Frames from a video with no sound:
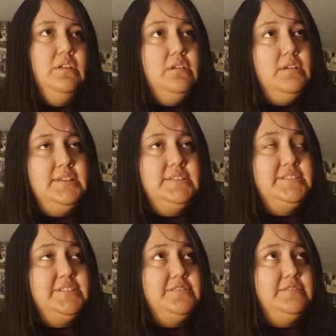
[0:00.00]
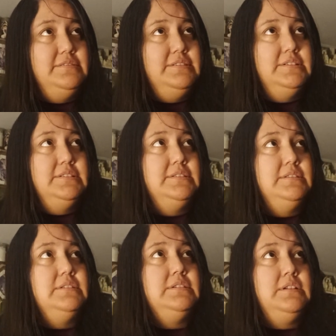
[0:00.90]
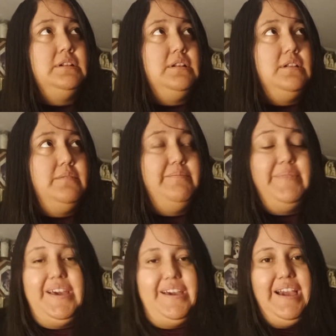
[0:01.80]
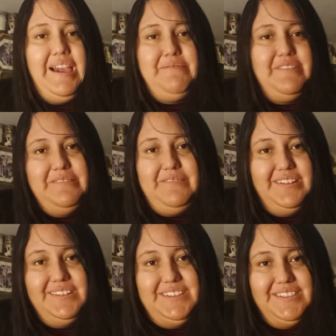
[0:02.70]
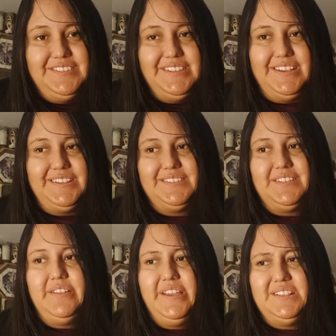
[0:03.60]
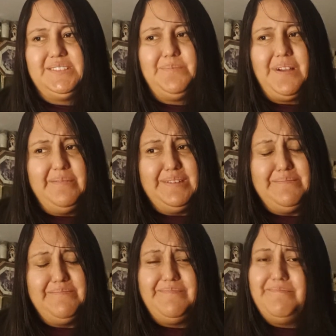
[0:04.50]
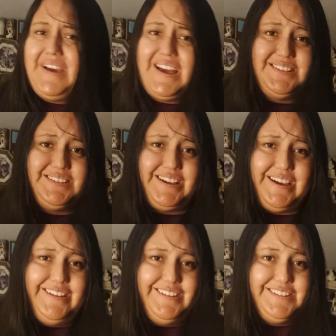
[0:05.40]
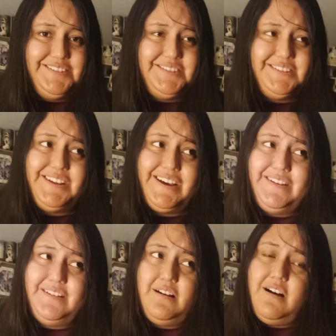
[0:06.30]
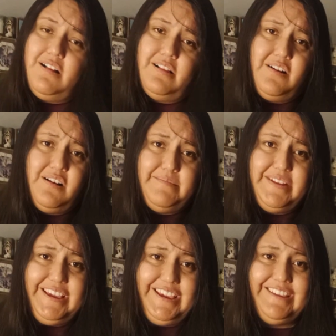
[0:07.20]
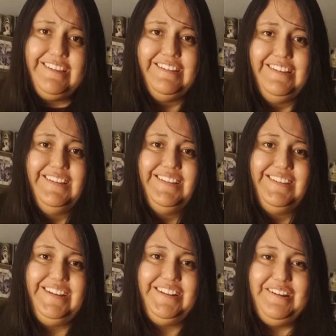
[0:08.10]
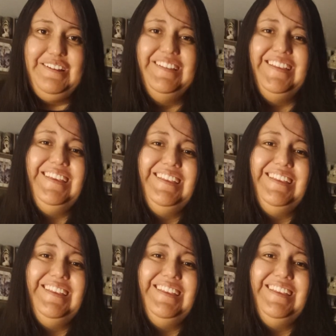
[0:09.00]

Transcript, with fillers: and so but I really wanted to see those things, and like it's probably a bad sign because it's not all harmony, you know. Like